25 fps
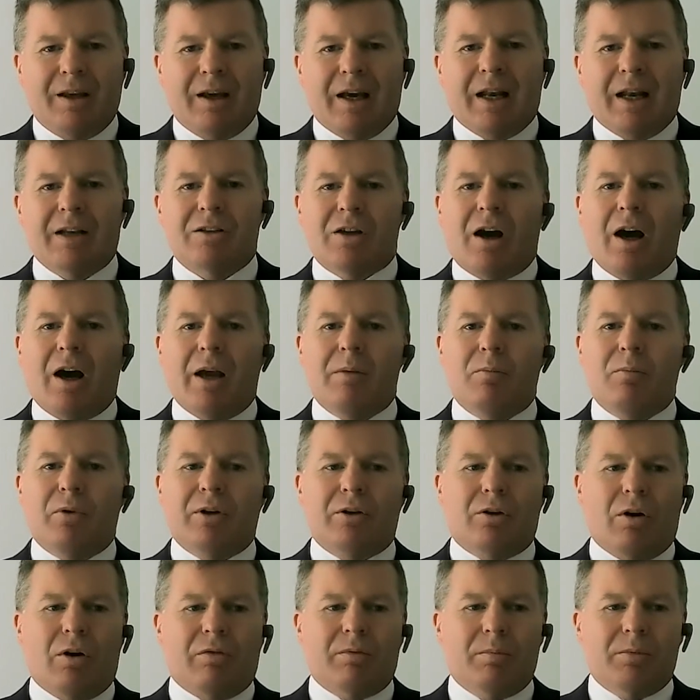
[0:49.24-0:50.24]
At a time when
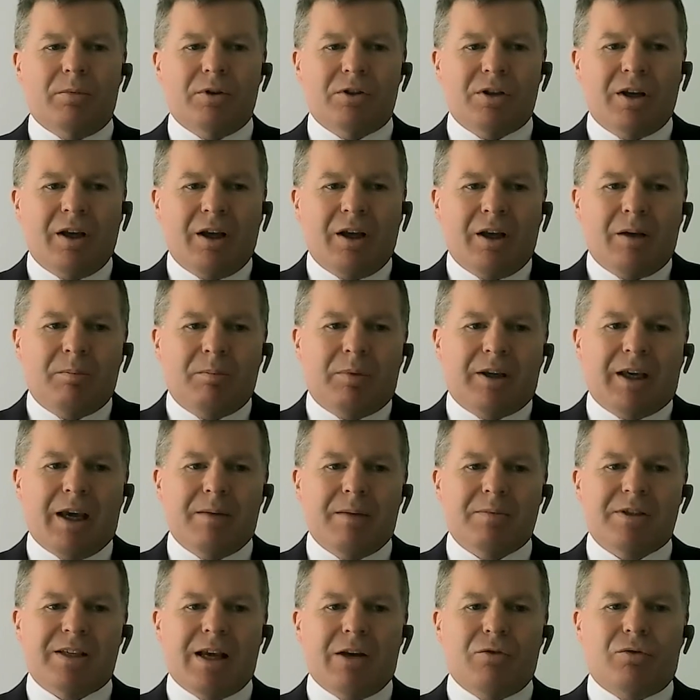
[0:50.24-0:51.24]
government became
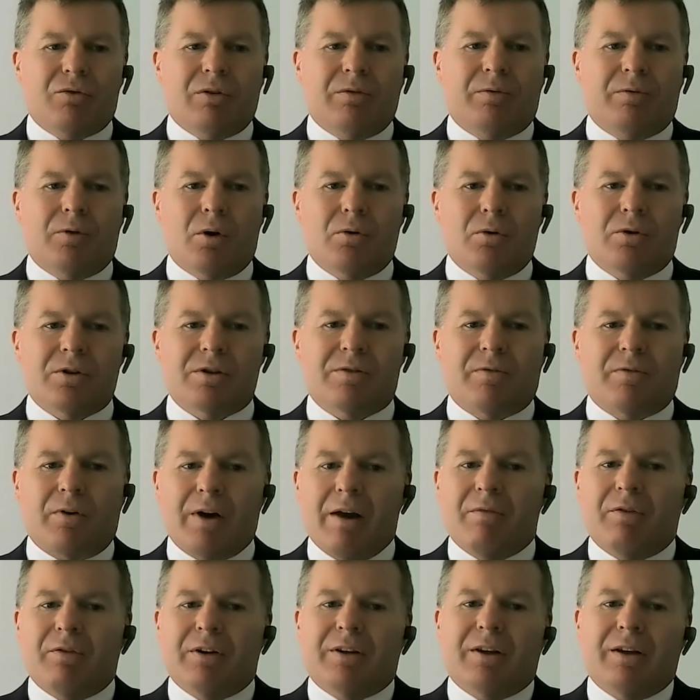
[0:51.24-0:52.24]
central focus for
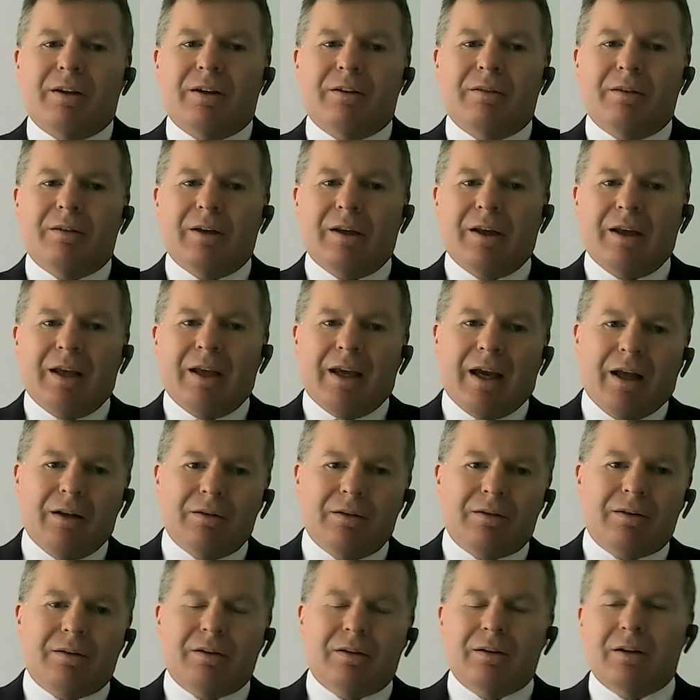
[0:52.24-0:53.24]
everything,
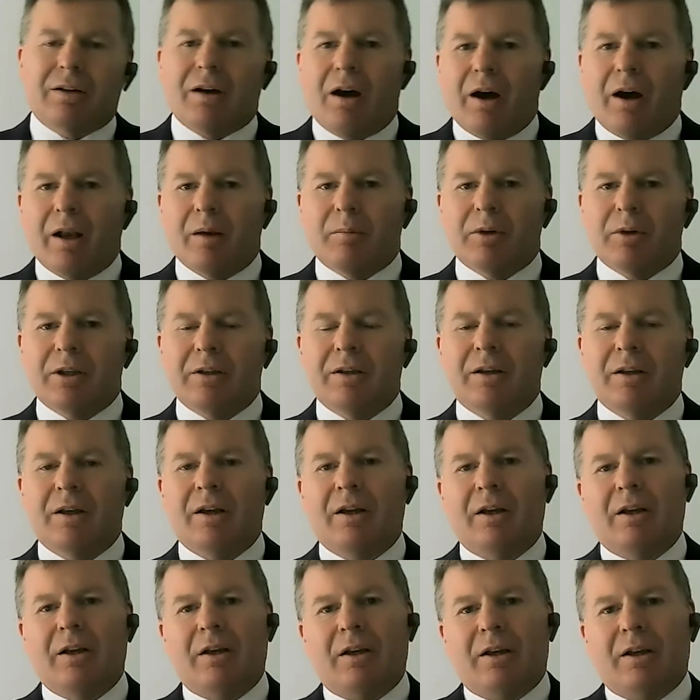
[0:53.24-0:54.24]
health, economy,
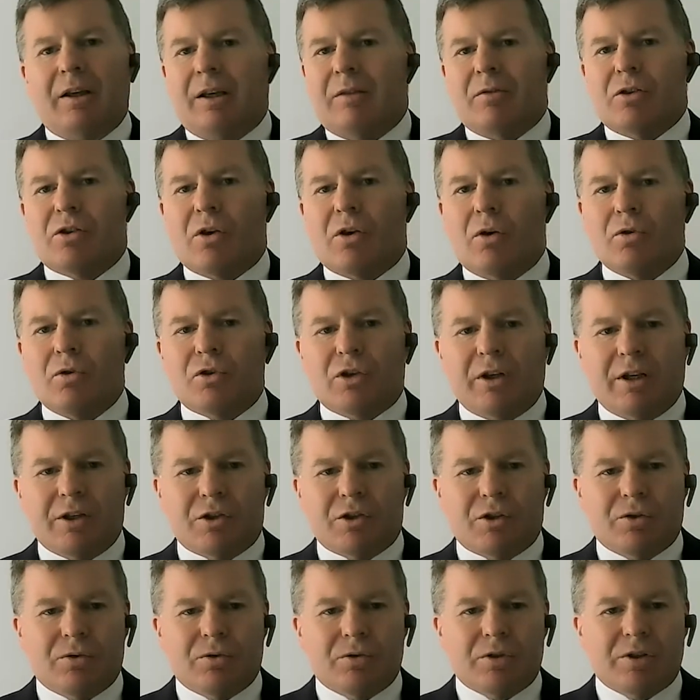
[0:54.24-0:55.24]
even social
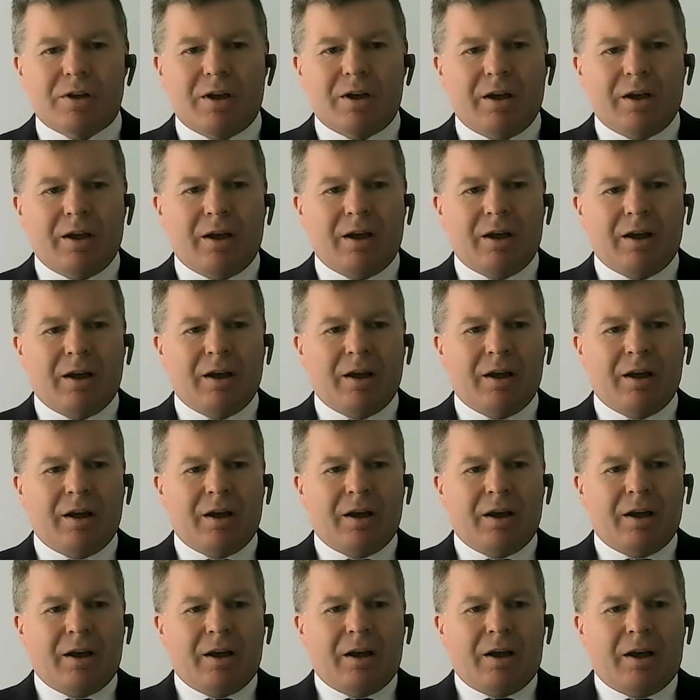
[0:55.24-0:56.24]
issues,
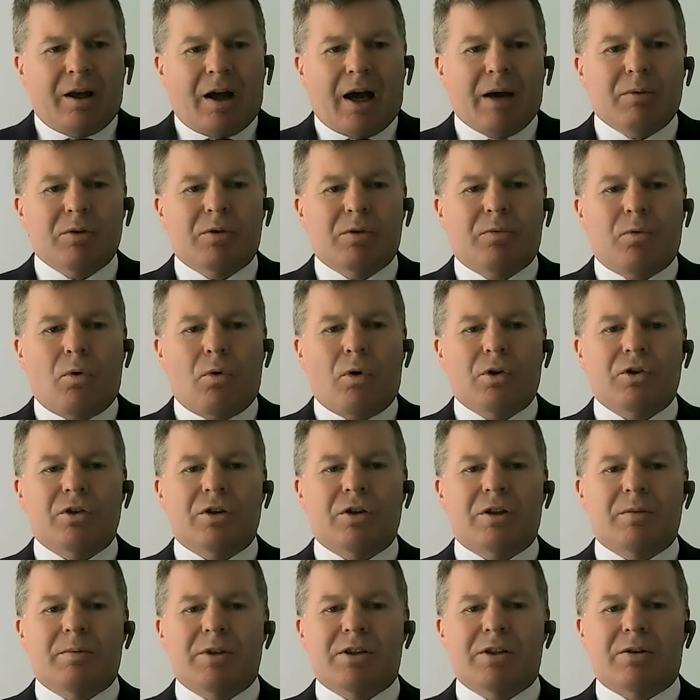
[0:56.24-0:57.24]
I was
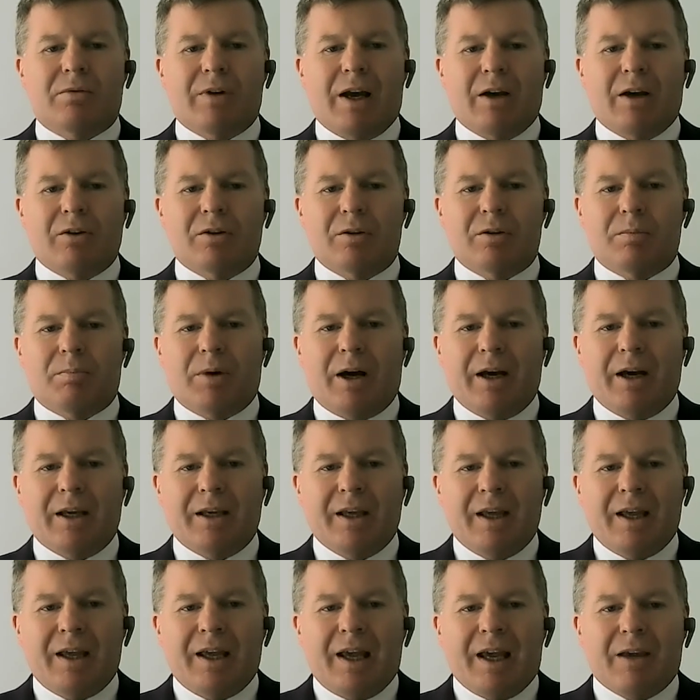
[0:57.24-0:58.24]
fortunate to be surrounded by
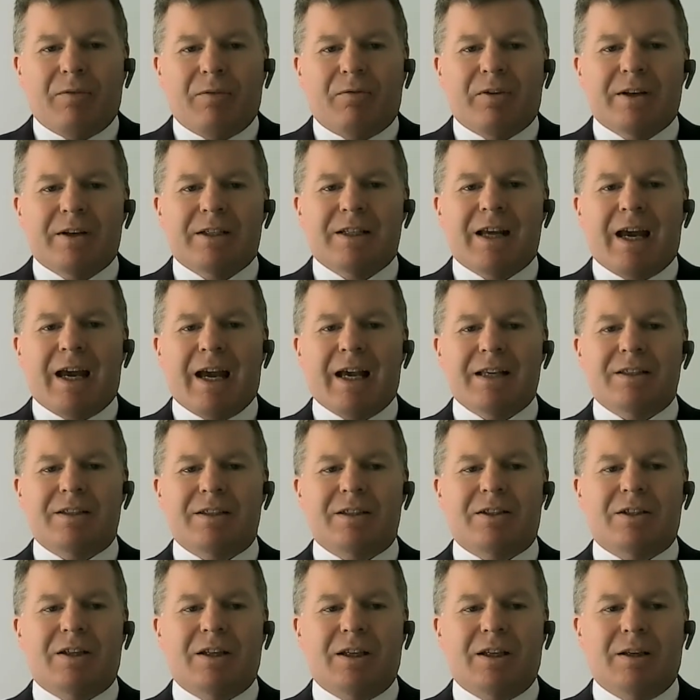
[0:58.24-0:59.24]
a
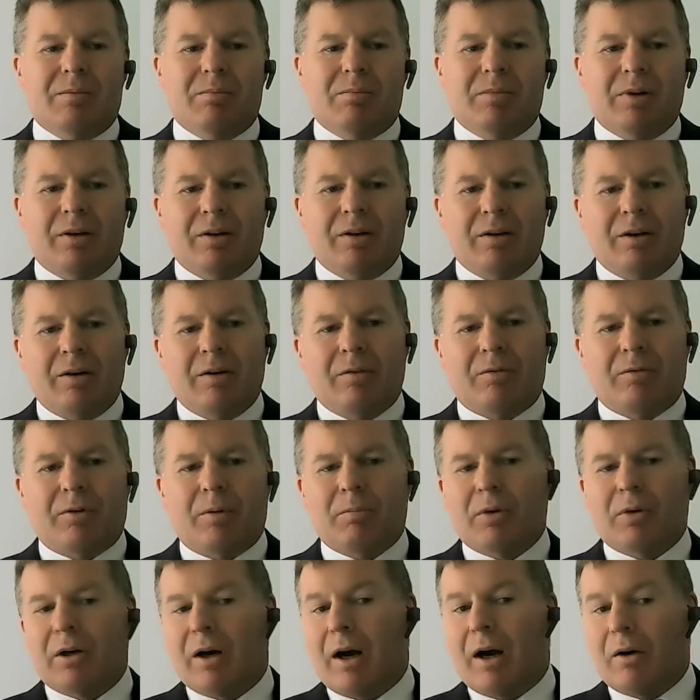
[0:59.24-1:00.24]
fantastic team
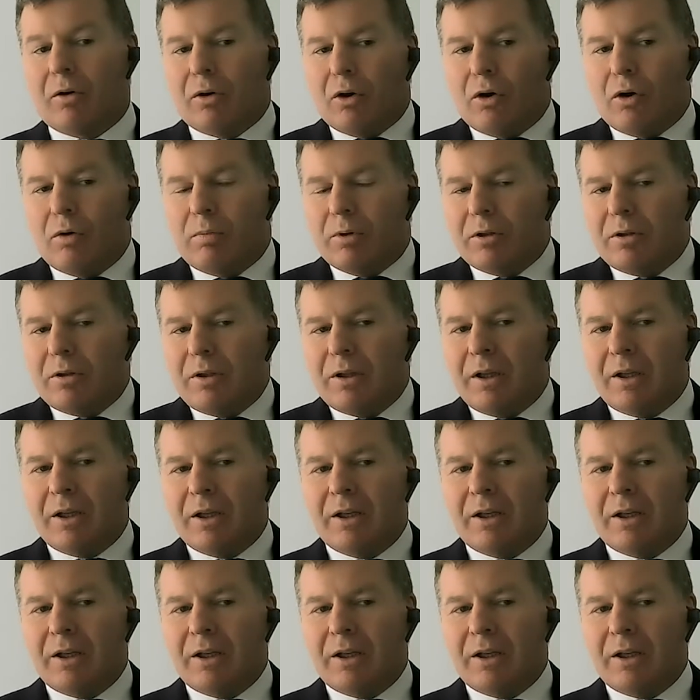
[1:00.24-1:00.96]
from our global